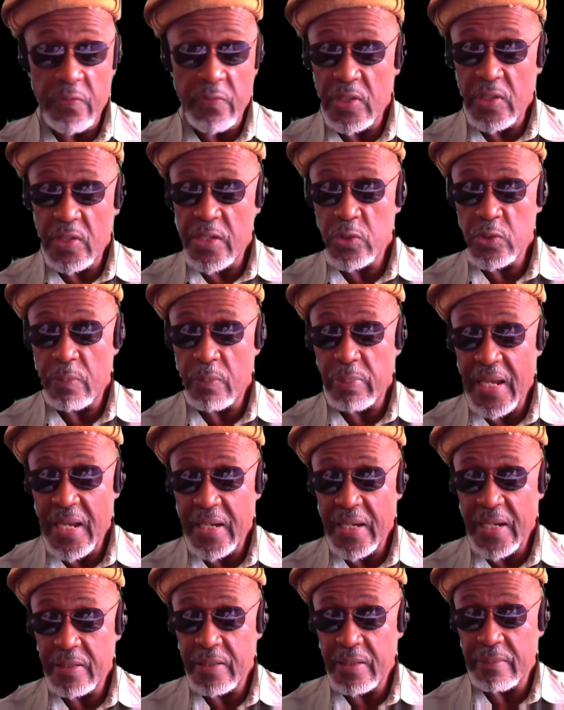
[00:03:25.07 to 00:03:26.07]
you're applying them.
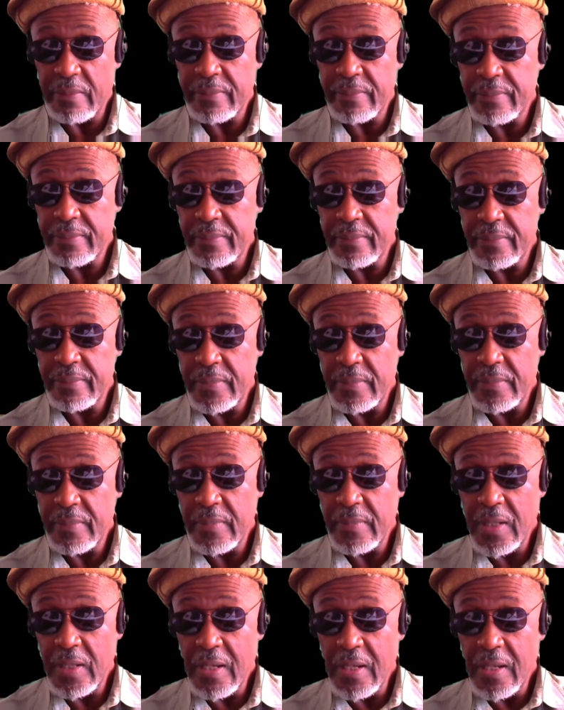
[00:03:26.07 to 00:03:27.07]

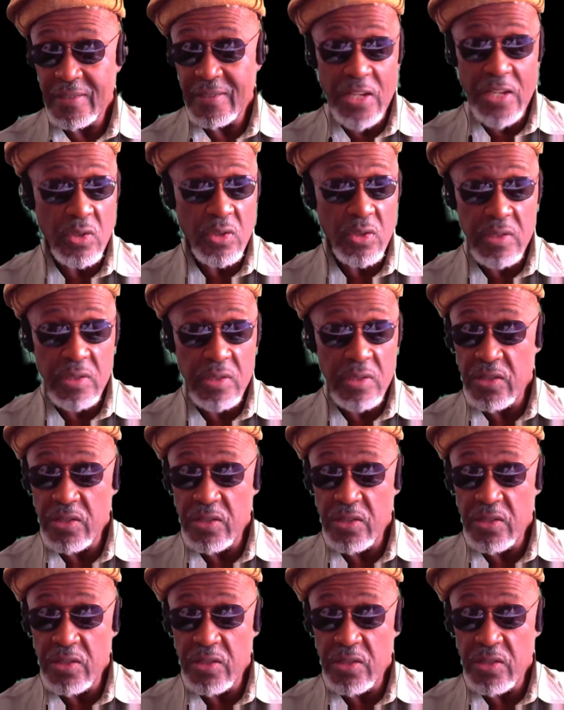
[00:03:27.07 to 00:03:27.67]
That's your nature.